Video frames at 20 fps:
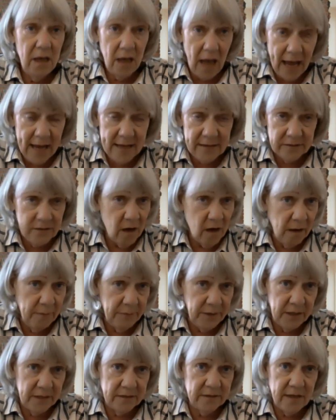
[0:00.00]
as
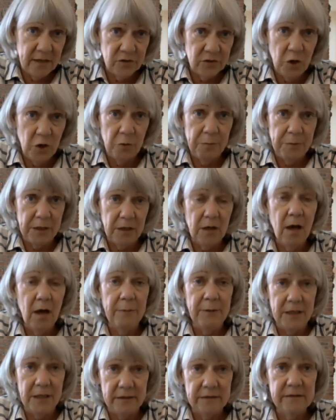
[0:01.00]
communists, as open
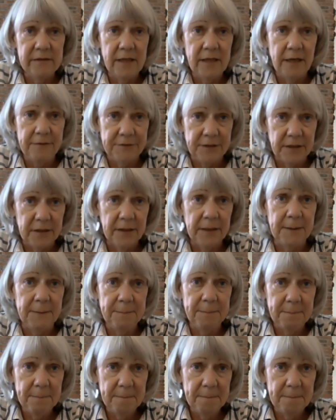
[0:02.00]
communists, definitely.